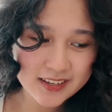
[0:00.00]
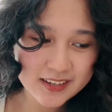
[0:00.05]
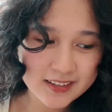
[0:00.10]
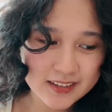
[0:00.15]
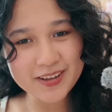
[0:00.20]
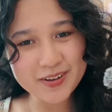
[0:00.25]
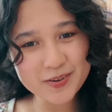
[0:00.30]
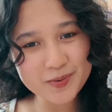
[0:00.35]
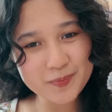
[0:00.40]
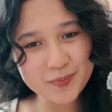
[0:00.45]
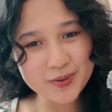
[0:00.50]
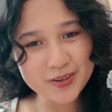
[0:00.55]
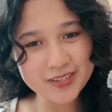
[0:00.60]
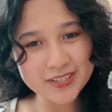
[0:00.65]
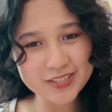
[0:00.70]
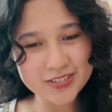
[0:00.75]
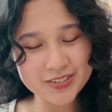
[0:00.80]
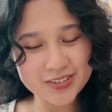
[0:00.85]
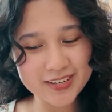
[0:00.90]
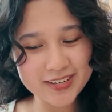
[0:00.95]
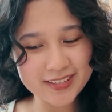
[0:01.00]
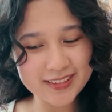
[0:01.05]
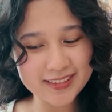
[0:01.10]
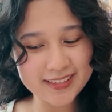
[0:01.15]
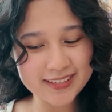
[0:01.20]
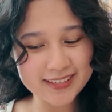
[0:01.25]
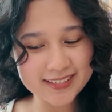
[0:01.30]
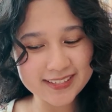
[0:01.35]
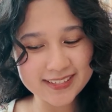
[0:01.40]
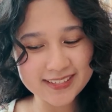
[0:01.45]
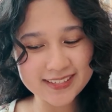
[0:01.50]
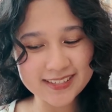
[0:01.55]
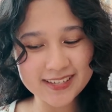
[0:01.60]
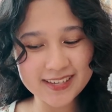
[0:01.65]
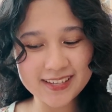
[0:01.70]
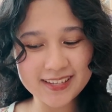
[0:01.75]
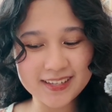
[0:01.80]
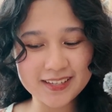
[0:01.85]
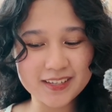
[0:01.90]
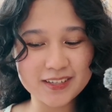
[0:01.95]
I hope you enjoyed this
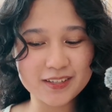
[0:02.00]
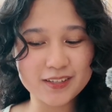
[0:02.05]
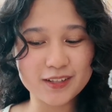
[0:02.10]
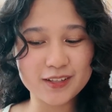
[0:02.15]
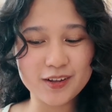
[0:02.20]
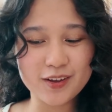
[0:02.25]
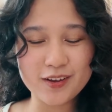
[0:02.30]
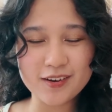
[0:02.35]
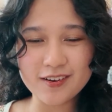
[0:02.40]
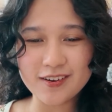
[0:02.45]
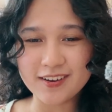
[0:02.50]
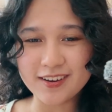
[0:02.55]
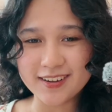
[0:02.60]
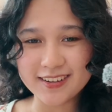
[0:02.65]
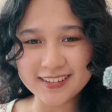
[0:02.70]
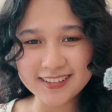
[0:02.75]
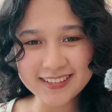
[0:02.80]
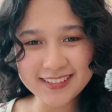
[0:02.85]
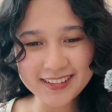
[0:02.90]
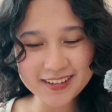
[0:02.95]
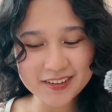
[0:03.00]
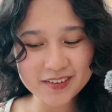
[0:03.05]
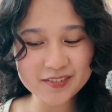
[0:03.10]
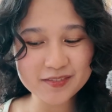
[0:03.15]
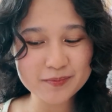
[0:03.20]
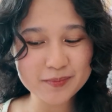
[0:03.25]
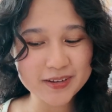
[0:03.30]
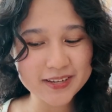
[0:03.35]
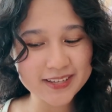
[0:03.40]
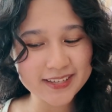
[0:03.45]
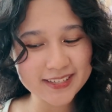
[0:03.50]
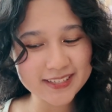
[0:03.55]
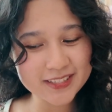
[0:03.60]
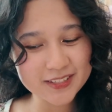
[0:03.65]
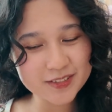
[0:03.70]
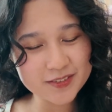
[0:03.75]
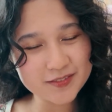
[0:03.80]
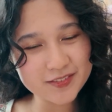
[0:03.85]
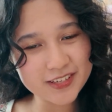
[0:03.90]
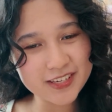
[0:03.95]
little haul of my
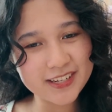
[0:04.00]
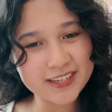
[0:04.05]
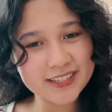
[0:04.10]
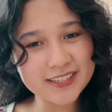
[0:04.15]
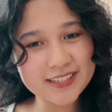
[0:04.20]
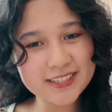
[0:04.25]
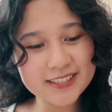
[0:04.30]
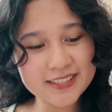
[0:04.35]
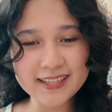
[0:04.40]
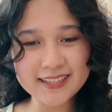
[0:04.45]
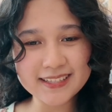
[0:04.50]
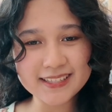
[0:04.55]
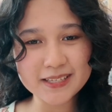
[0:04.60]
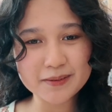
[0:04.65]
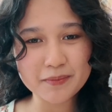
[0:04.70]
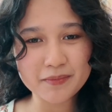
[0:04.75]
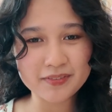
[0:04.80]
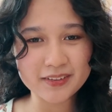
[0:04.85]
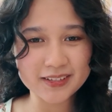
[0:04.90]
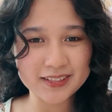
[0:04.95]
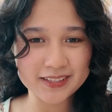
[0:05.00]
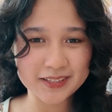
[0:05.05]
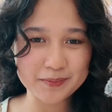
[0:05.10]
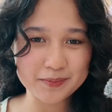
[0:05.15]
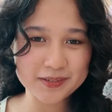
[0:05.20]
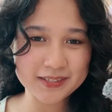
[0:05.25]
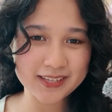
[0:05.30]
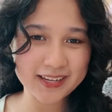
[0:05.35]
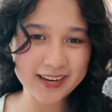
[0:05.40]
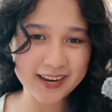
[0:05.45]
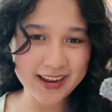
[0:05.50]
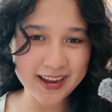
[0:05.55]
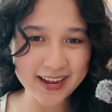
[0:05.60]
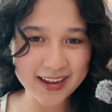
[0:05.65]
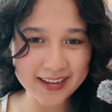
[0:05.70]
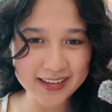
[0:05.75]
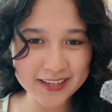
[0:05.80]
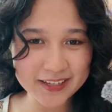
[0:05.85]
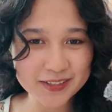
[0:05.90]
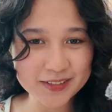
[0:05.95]
souvenirs and some of the clips that I
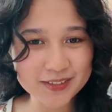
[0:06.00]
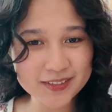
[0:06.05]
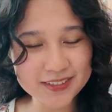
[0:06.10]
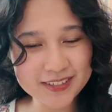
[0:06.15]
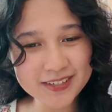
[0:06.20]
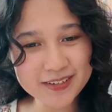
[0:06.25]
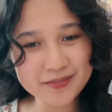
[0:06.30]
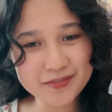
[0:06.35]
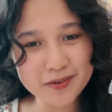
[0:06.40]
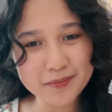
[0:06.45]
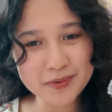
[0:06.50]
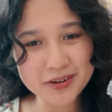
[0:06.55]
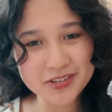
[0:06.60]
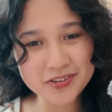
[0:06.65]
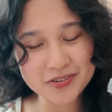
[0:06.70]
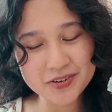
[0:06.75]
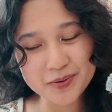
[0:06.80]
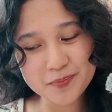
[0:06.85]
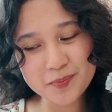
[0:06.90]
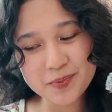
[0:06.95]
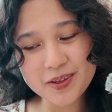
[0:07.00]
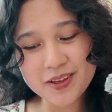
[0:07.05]
included from my trip.